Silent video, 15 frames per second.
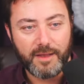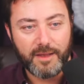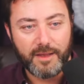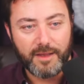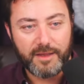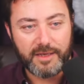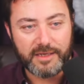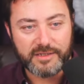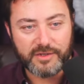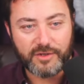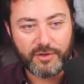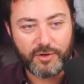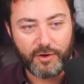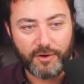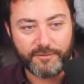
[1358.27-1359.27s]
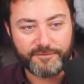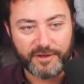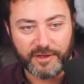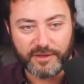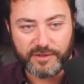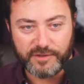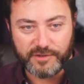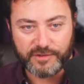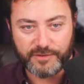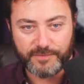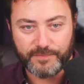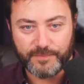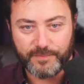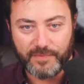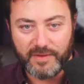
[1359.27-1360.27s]
Here's Cophius.
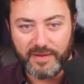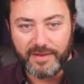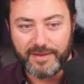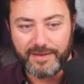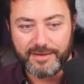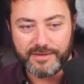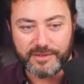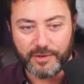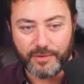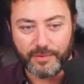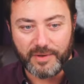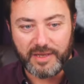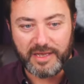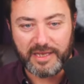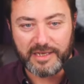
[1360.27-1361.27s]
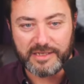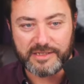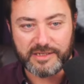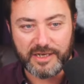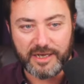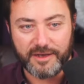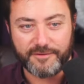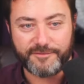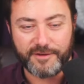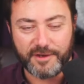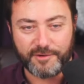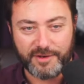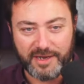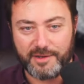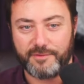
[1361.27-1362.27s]
So he's
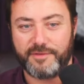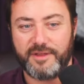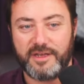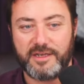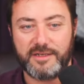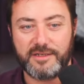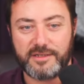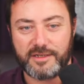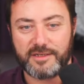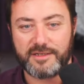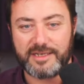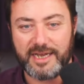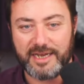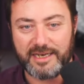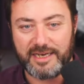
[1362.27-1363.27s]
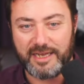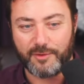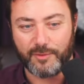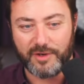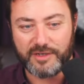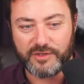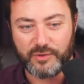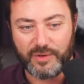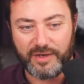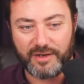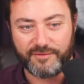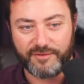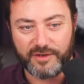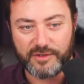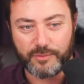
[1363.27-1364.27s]
figuring out things technique-wise, so any
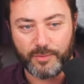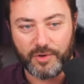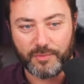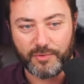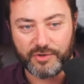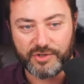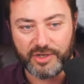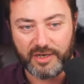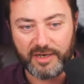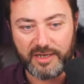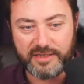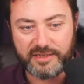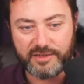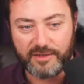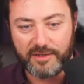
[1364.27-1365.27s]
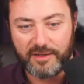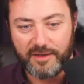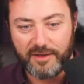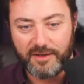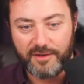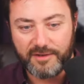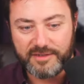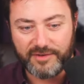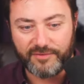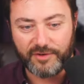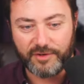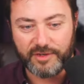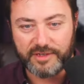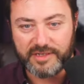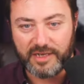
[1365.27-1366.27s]
advice would be appreciated. Let's have a look
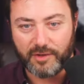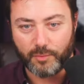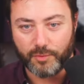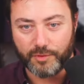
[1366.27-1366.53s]
at his Hellbrute.